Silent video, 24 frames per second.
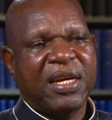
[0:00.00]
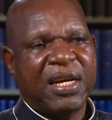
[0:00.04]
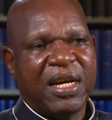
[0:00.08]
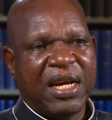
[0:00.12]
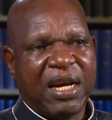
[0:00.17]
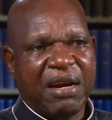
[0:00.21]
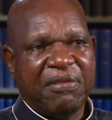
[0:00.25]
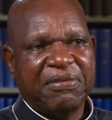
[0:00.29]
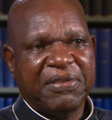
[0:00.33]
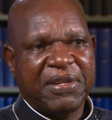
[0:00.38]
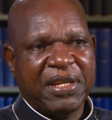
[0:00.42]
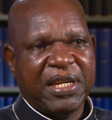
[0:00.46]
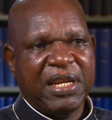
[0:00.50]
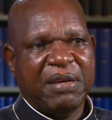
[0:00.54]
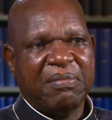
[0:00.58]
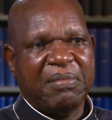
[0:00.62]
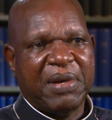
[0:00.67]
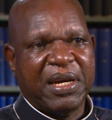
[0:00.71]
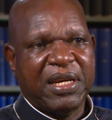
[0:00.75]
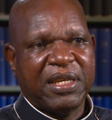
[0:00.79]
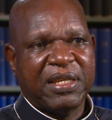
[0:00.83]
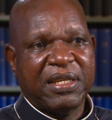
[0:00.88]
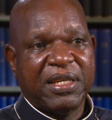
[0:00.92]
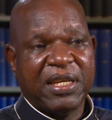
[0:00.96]
After the
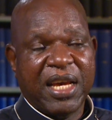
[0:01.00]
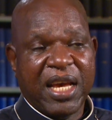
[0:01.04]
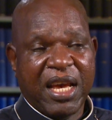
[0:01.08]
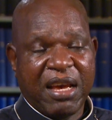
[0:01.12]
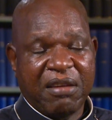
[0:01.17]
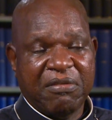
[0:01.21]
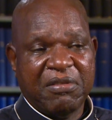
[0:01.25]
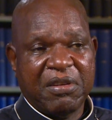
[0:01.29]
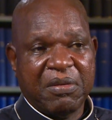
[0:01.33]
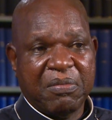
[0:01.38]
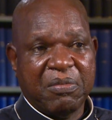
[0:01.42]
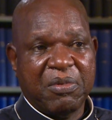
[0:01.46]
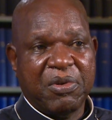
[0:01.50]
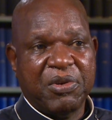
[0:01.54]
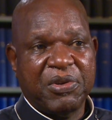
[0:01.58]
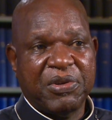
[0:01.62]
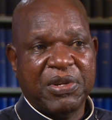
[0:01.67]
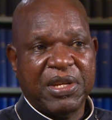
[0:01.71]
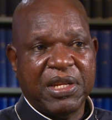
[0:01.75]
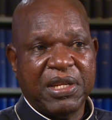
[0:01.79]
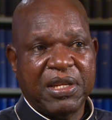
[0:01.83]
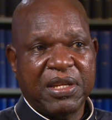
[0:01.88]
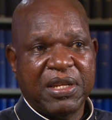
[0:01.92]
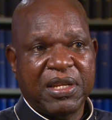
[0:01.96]
Mass every
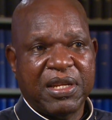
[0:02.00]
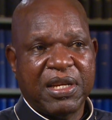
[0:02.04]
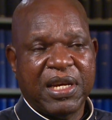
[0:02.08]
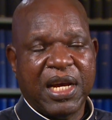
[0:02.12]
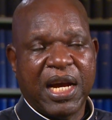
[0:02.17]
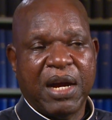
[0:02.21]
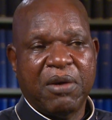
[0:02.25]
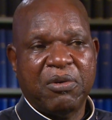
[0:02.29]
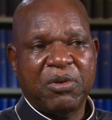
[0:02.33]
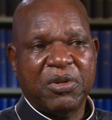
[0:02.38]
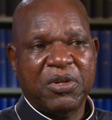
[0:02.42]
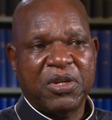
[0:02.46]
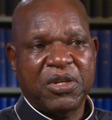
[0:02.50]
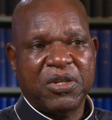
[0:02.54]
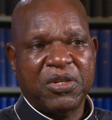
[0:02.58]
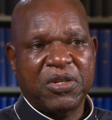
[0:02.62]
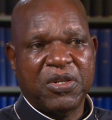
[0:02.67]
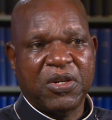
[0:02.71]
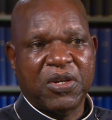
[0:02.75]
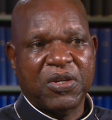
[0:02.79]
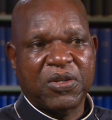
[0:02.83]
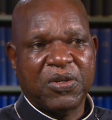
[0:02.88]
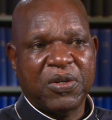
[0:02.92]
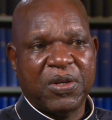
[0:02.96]
morning, I will not
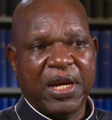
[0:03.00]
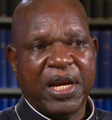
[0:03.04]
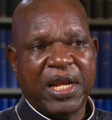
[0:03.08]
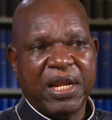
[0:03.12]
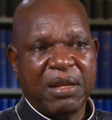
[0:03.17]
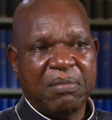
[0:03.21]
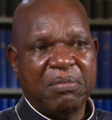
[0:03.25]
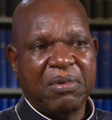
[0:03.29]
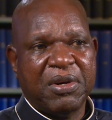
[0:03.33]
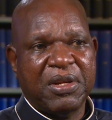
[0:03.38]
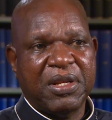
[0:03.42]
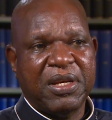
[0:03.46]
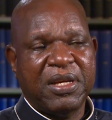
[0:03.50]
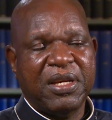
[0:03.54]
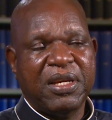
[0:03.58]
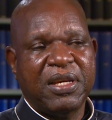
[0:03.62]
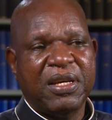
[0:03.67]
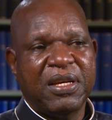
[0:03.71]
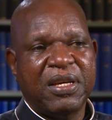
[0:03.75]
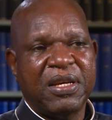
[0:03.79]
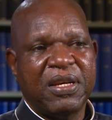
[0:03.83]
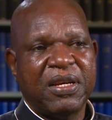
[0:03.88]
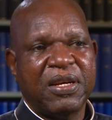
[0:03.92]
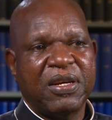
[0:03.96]
talk to anybody
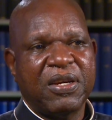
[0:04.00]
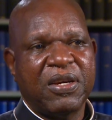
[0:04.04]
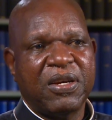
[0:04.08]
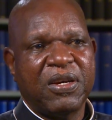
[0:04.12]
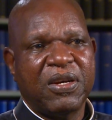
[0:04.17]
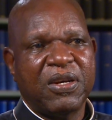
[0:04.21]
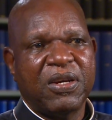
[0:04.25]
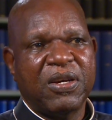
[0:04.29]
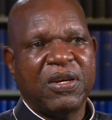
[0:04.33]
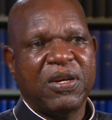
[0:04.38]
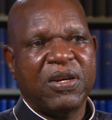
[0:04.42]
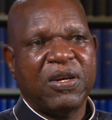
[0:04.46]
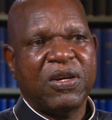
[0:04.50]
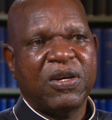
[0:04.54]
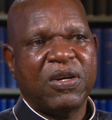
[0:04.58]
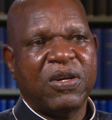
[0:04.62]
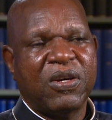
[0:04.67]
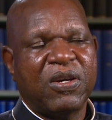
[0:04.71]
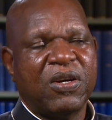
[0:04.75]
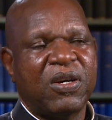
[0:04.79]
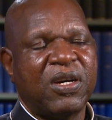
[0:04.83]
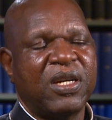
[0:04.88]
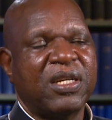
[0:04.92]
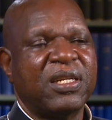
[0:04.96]

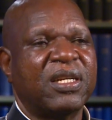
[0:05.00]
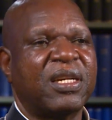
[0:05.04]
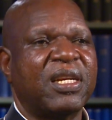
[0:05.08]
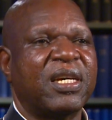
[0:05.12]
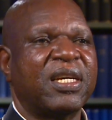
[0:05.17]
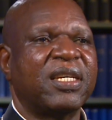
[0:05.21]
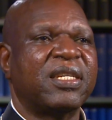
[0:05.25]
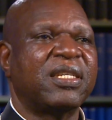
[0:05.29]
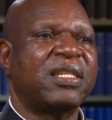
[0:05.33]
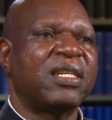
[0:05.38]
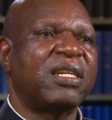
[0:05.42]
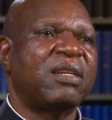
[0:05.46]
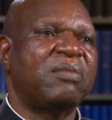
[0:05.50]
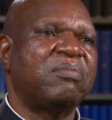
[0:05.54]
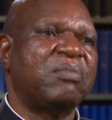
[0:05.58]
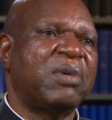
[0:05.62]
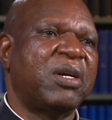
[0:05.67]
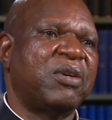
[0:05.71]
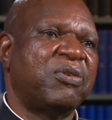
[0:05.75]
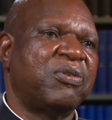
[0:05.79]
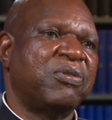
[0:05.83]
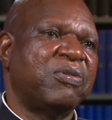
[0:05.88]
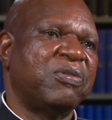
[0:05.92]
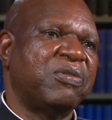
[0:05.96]
until I set
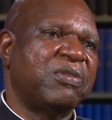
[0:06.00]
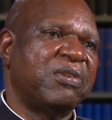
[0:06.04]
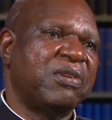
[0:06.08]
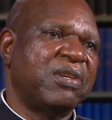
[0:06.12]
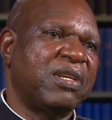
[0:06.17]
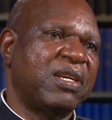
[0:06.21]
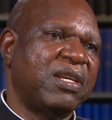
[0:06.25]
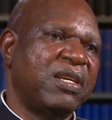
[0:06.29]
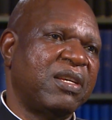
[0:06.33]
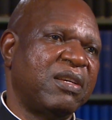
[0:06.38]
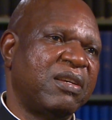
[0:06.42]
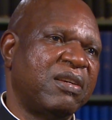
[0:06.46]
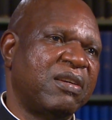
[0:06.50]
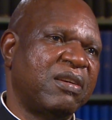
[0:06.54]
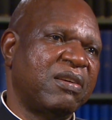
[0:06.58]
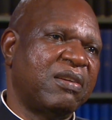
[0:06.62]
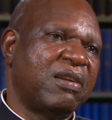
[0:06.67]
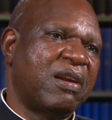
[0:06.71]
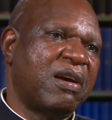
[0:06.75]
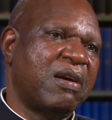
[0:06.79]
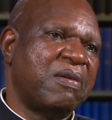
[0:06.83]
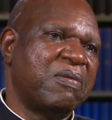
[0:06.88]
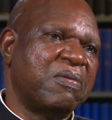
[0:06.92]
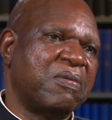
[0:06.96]
my rosary
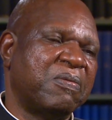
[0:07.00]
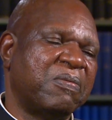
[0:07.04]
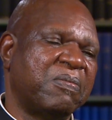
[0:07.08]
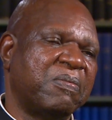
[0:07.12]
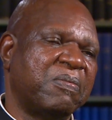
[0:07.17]
ground.